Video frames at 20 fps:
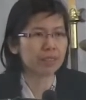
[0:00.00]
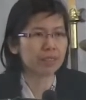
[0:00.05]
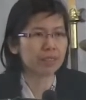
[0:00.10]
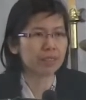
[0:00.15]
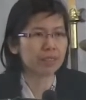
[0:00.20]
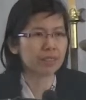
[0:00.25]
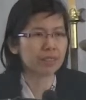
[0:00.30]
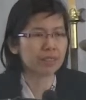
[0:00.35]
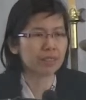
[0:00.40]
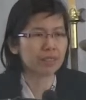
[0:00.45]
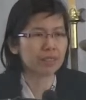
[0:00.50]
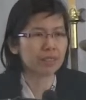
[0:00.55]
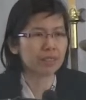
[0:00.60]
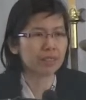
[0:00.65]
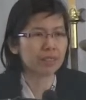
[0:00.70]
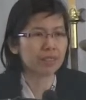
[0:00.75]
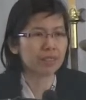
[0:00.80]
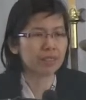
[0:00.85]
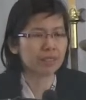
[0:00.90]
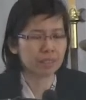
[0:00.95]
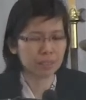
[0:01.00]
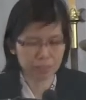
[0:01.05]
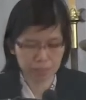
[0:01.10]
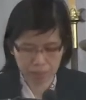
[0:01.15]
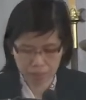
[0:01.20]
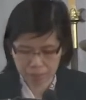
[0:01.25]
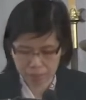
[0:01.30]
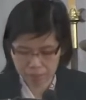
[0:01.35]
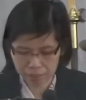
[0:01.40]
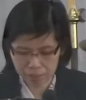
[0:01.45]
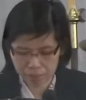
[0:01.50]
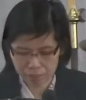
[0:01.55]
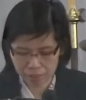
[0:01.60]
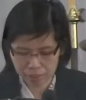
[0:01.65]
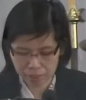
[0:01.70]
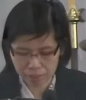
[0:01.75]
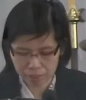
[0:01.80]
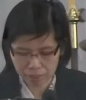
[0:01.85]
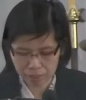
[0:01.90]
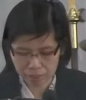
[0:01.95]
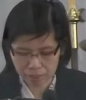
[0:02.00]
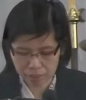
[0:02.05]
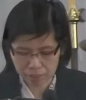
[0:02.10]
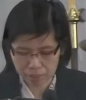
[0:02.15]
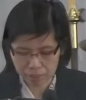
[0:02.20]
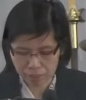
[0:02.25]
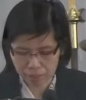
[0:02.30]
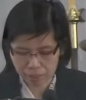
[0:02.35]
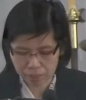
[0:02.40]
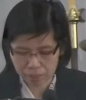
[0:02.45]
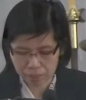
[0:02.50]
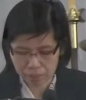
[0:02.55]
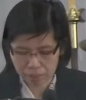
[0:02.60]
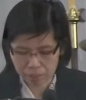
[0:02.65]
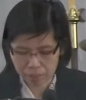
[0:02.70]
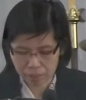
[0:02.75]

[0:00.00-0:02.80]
Nobody speaks.